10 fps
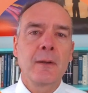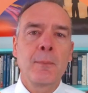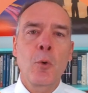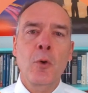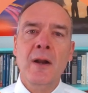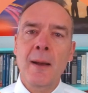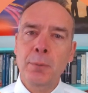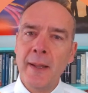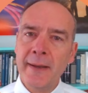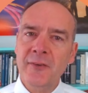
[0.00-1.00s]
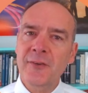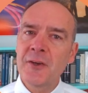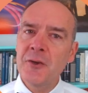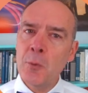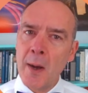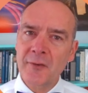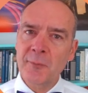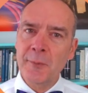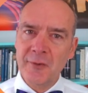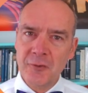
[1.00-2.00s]
a more complex and nuanced
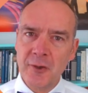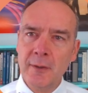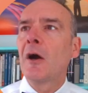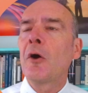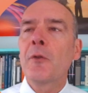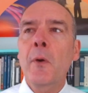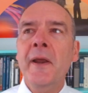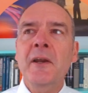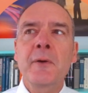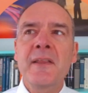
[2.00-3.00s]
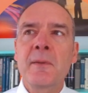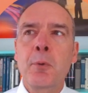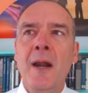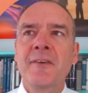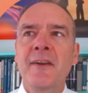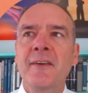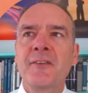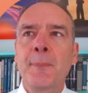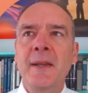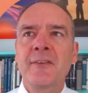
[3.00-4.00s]
position. Although I agree that privatized
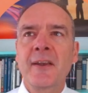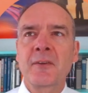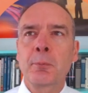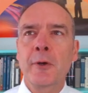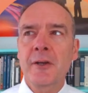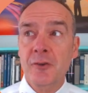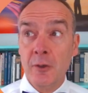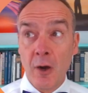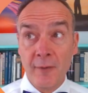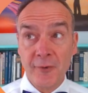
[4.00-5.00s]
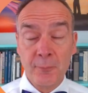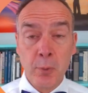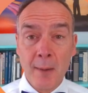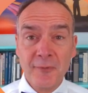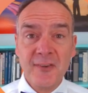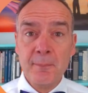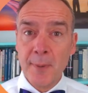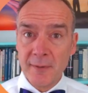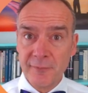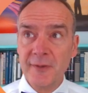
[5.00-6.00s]
space exploration offers promising
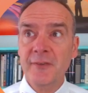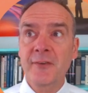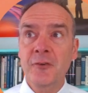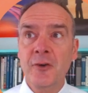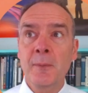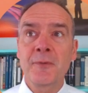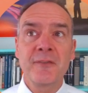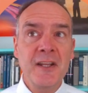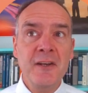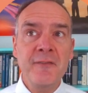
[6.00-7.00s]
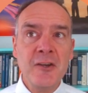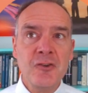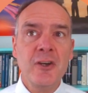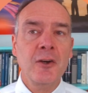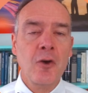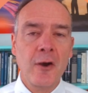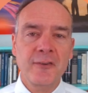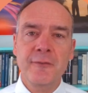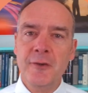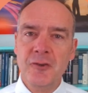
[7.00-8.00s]
benefits in terms of innovation and cost
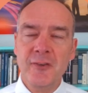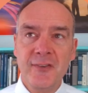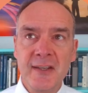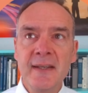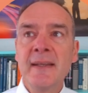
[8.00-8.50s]
efficiency,